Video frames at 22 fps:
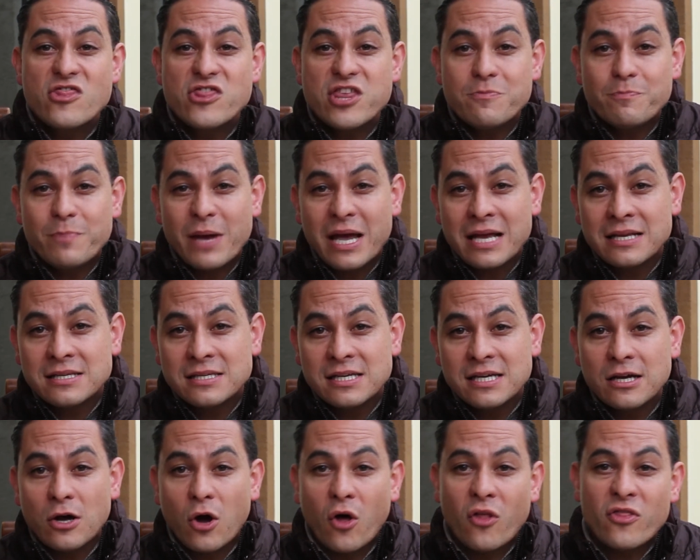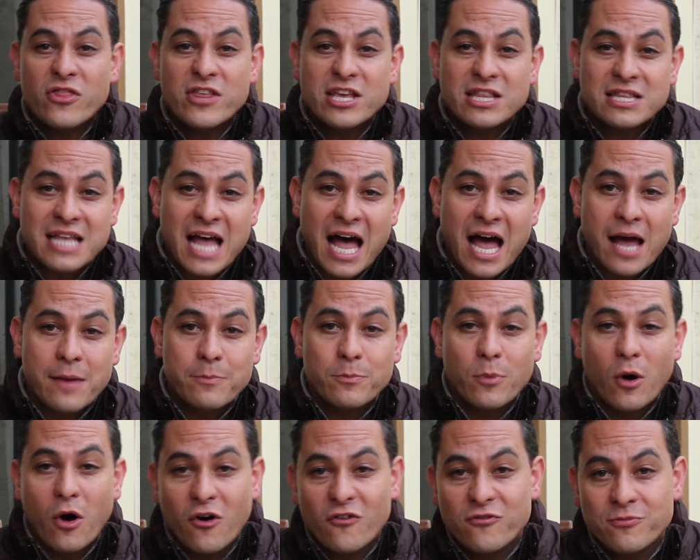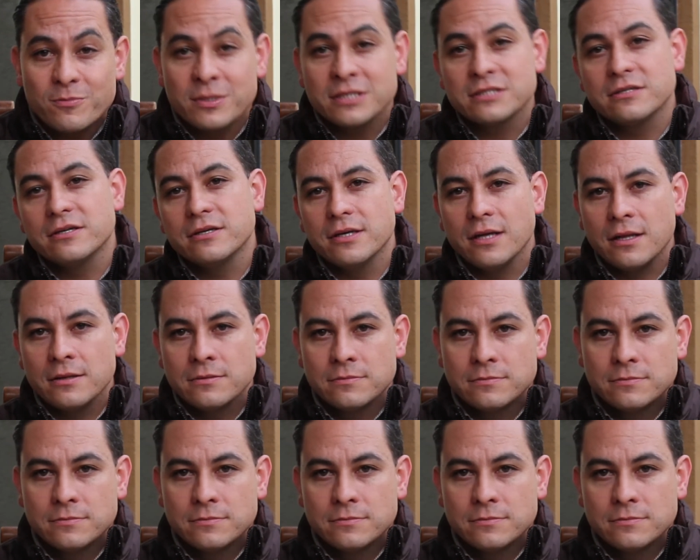depending on the type of material.